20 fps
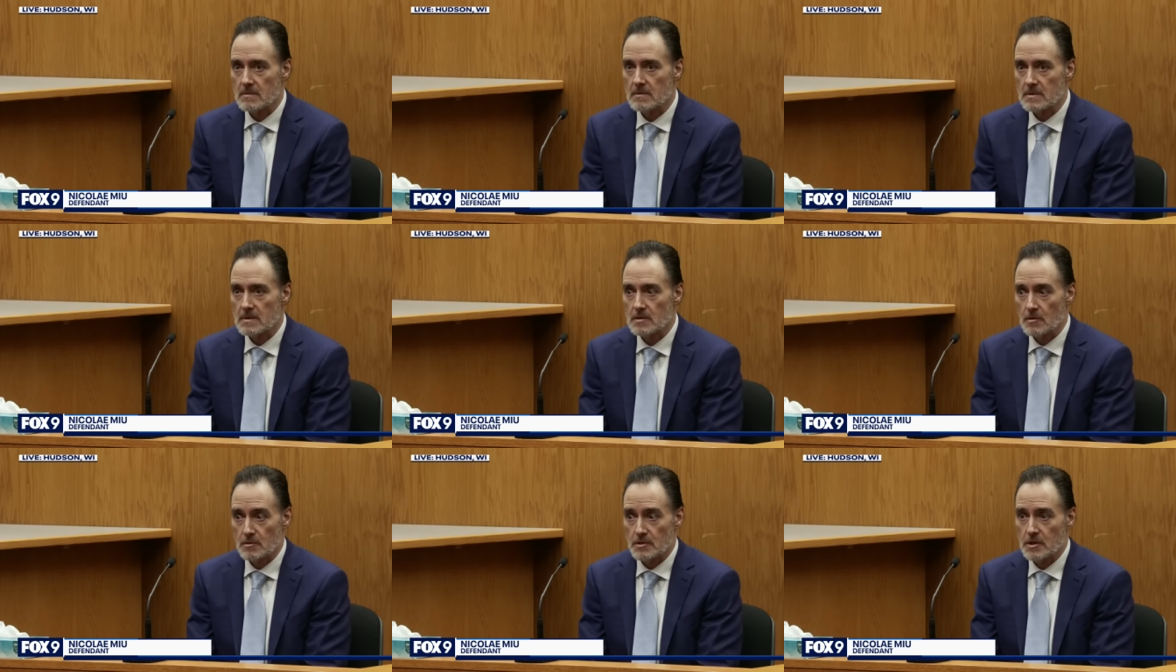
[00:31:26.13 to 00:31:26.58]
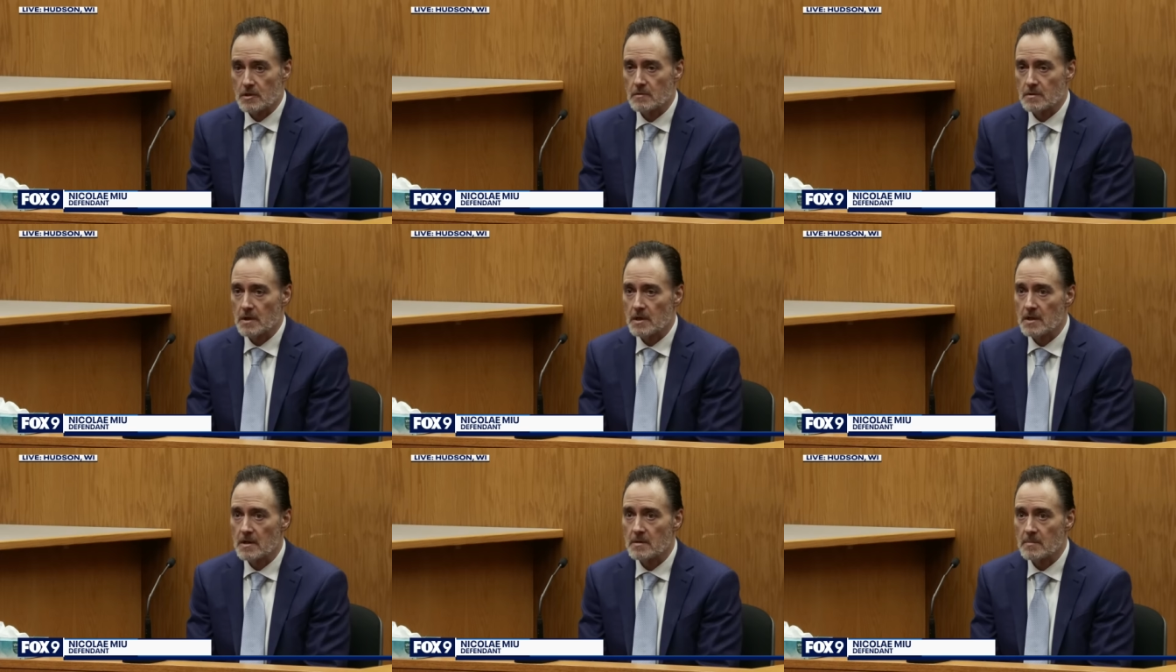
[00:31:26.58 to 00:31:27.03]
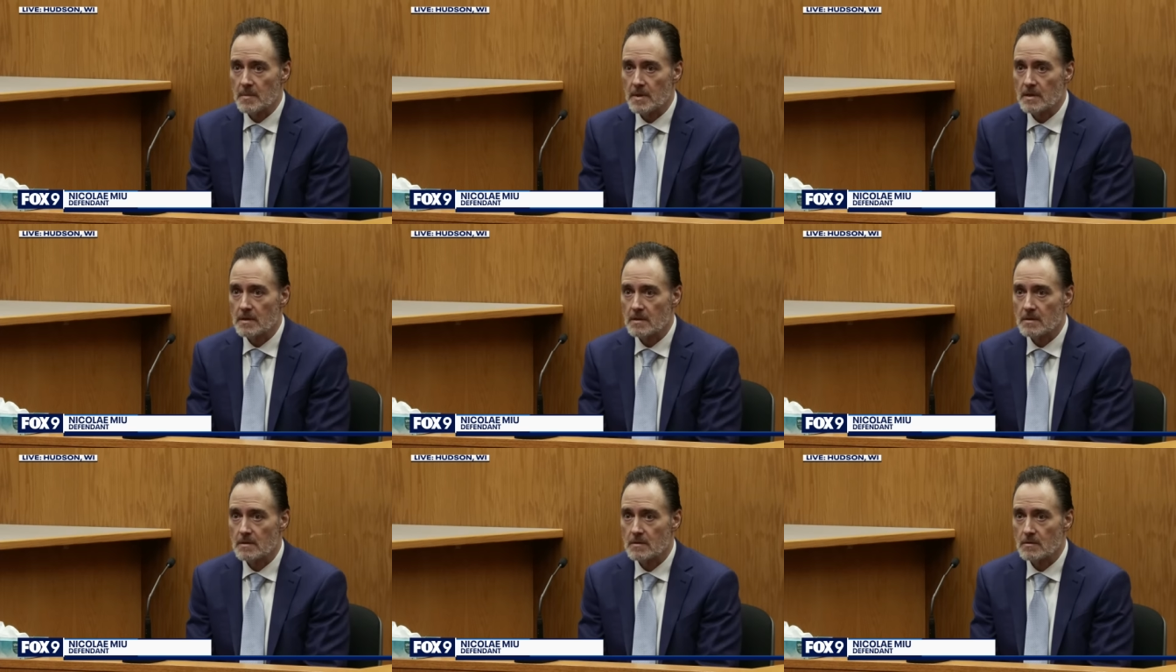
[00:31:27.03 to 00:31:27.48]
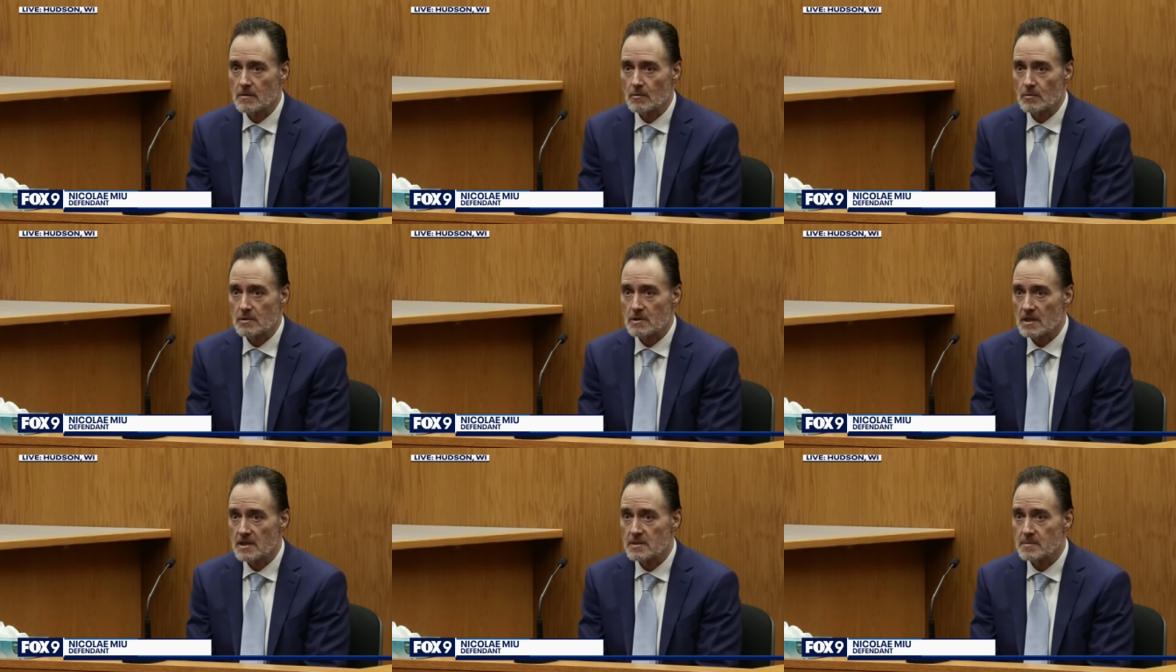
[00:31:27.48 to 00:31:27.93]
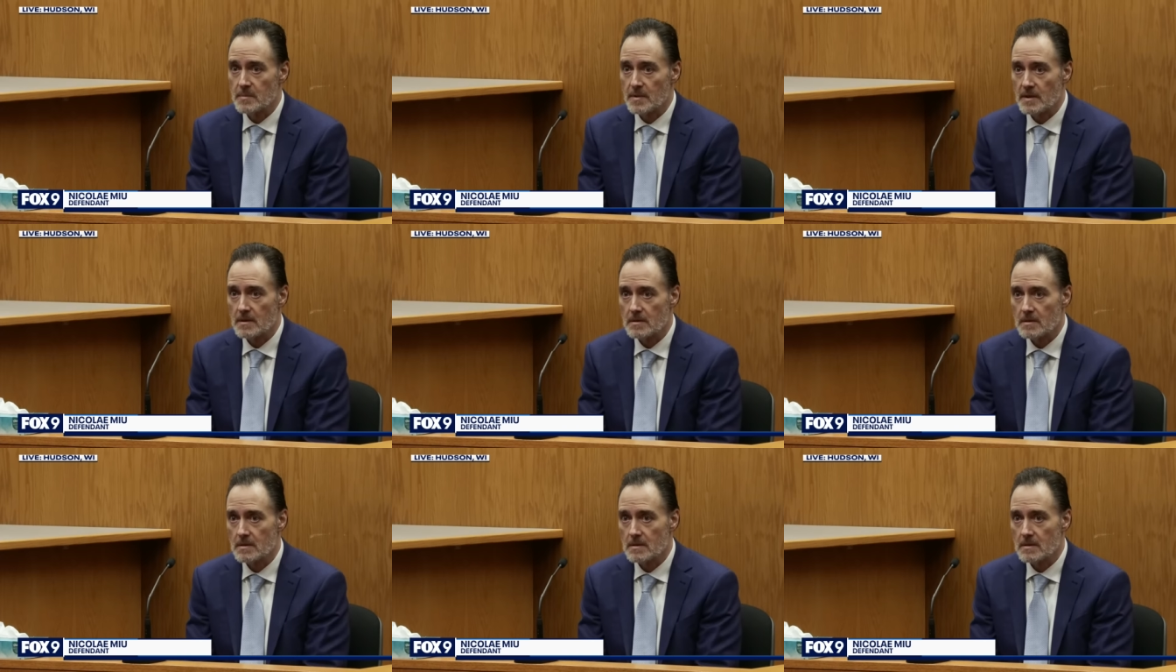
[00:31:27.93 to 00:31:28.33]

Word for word: so she could hear me. Don't touch me.